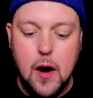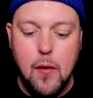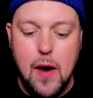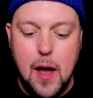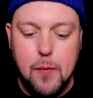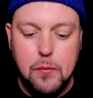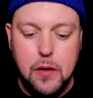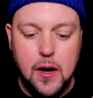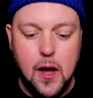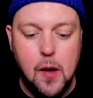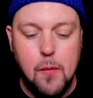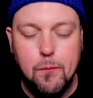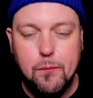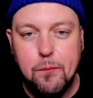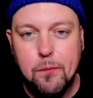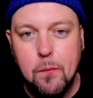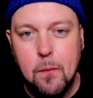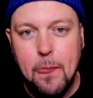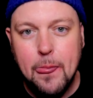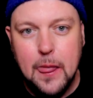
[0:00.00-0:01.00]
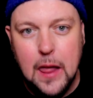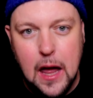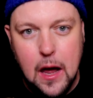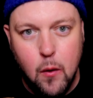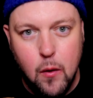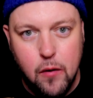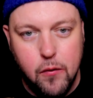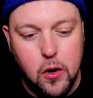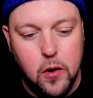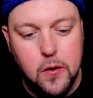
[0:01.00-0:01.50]
wrapped it up.
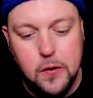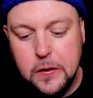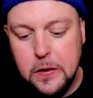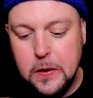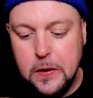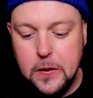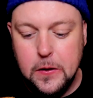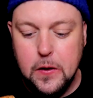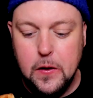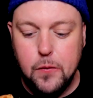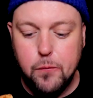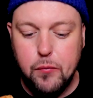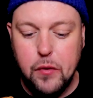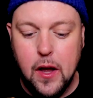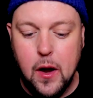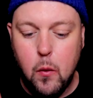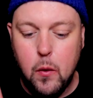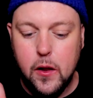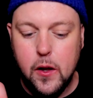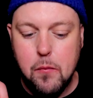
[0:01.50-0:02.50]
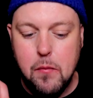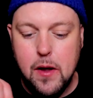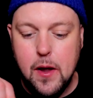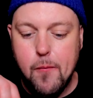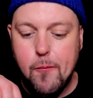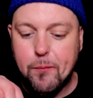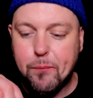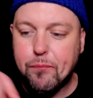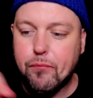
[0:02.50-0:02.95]
However, I will admit